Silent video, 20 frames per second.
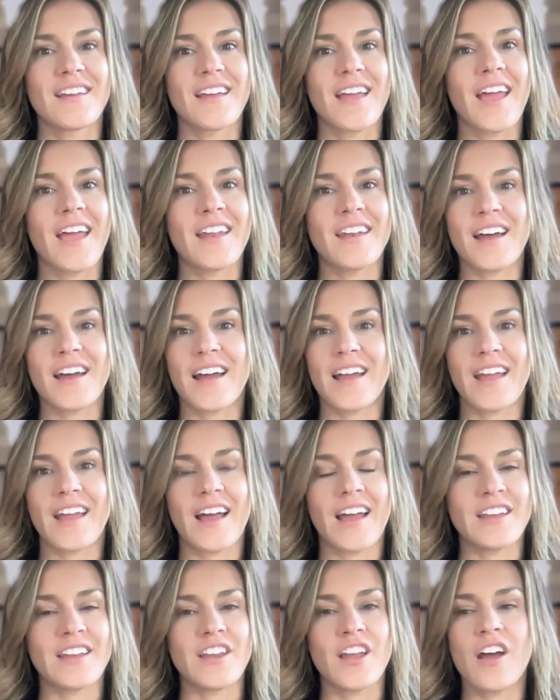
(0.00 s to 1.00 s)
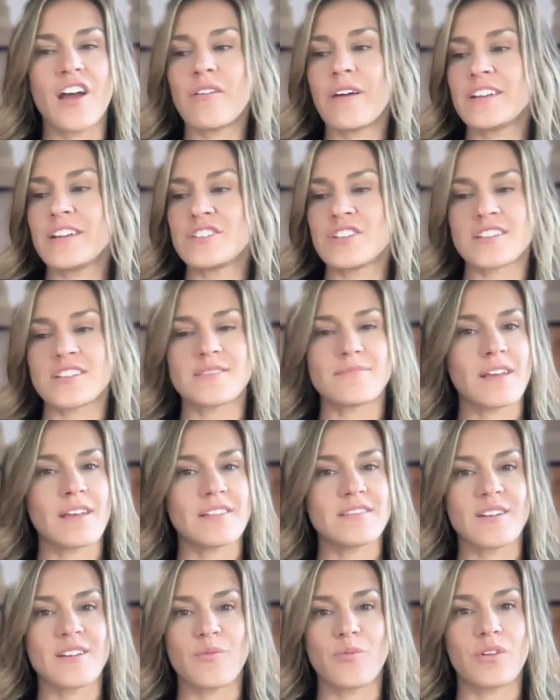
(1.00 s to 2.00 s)
And I know I just made
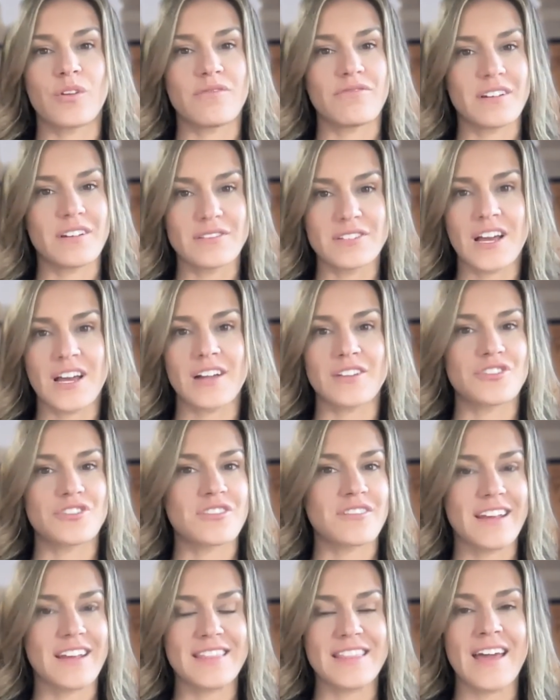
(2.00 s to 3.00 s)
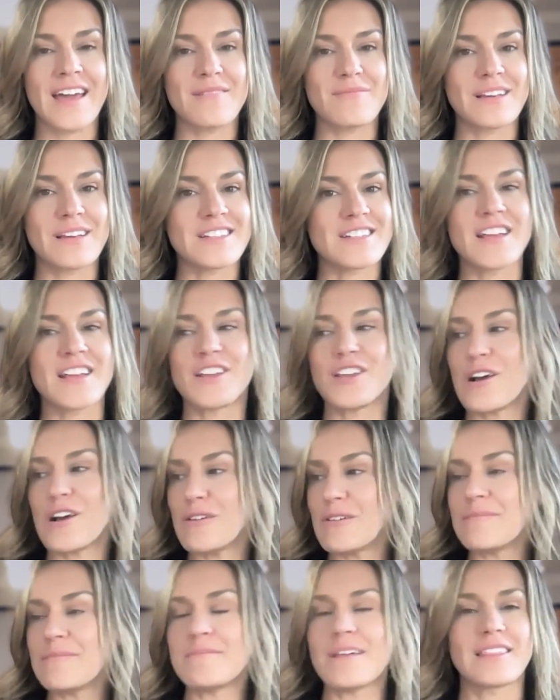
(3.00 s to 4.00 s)
someone feel touched right then because I know
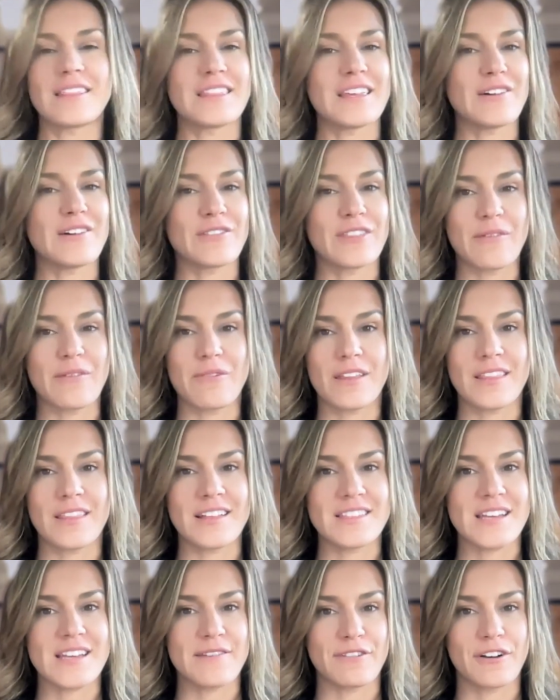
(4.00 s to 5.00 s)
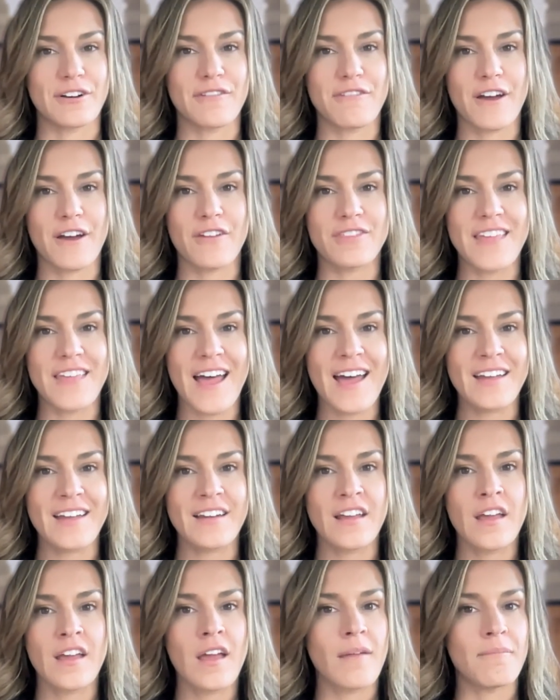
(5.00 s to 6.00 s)
I'm not the only one that's ever felt that.
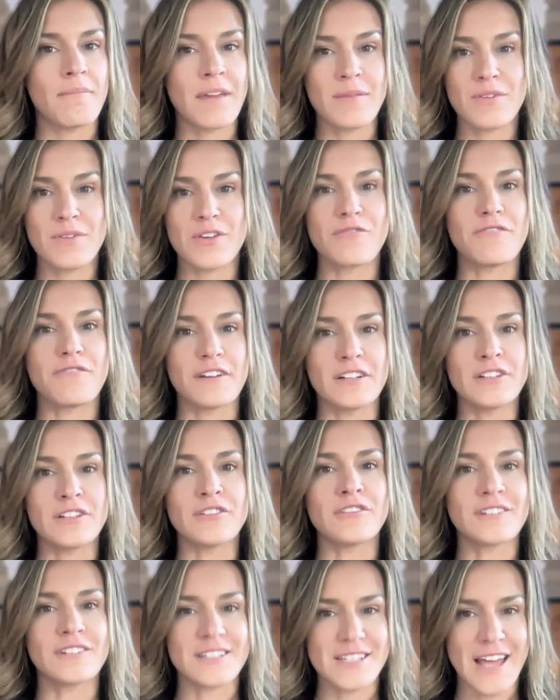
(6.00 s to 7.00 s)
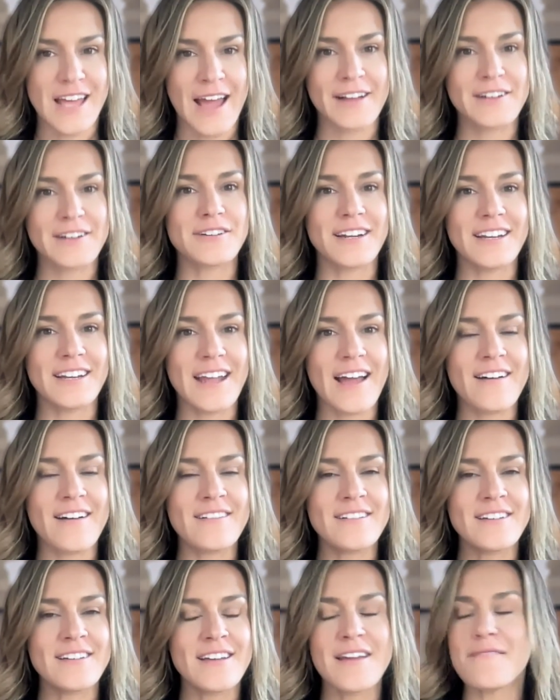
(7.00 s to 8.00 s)
Maybe you feel a little attacked right now,
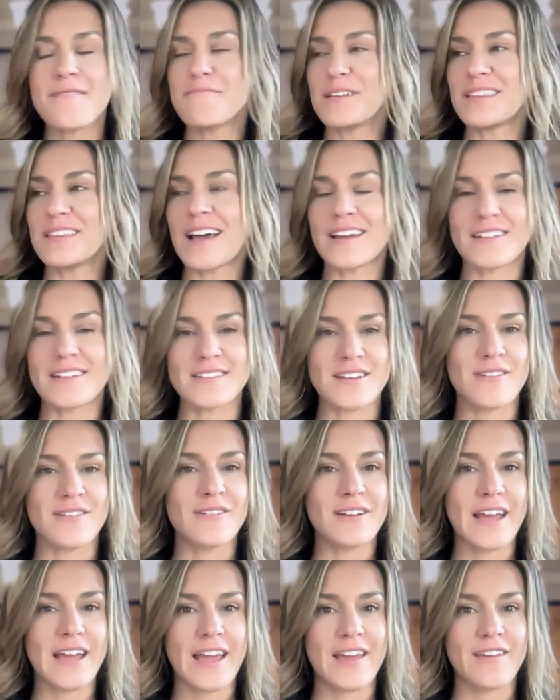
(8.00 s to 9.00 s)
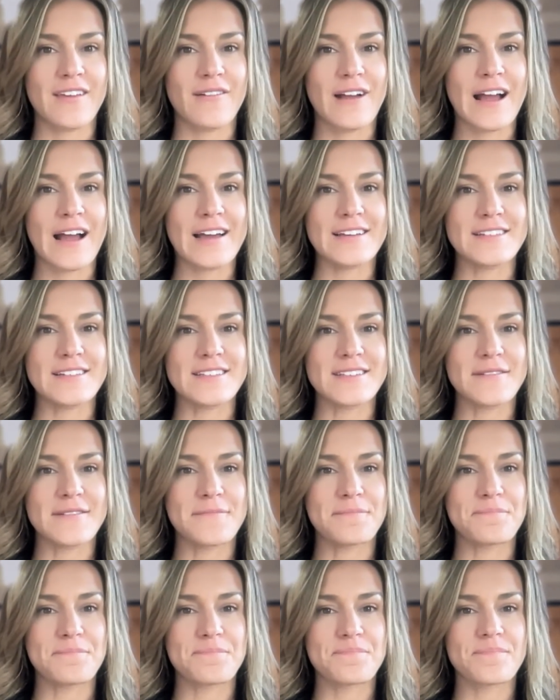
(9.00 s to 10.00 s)
but that is okay, you guys.
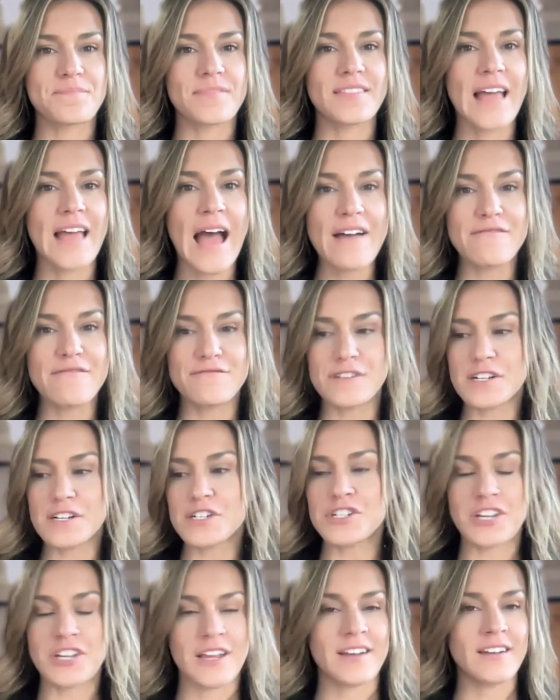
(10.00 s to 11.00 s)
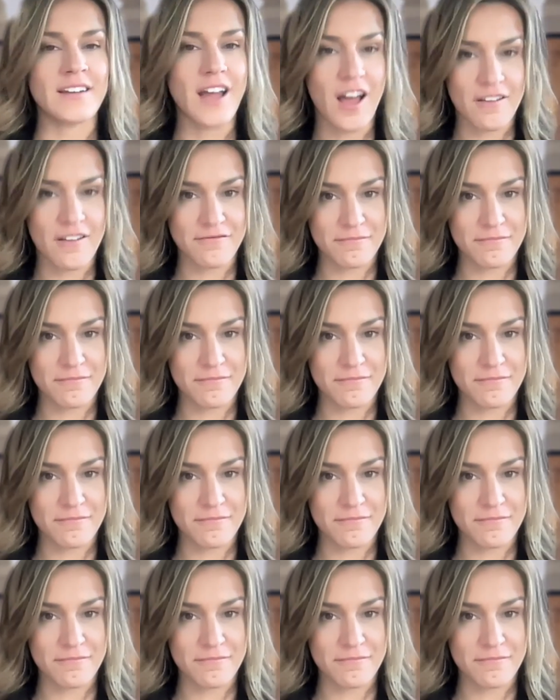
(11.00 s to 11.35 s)
that version of